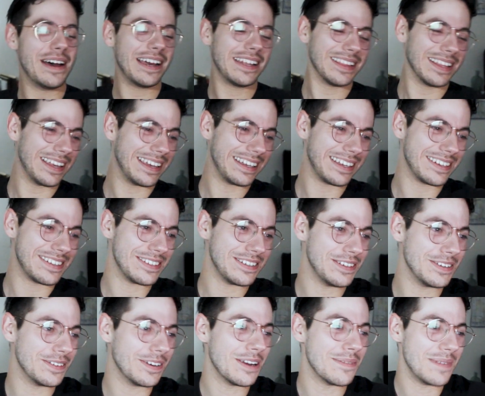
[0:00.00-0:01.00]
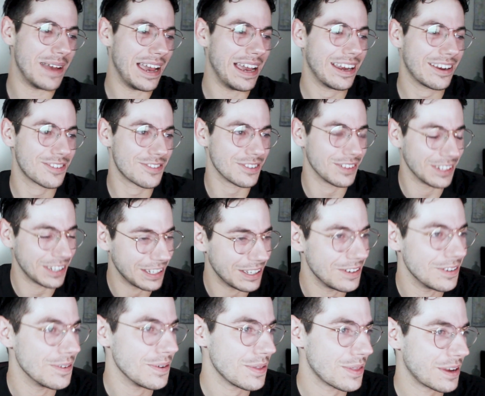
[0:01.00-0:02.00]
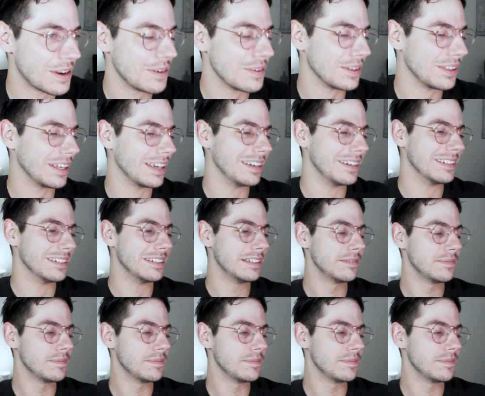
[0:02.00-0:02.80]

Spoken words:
not lying to you. I'm actually in North Carolina.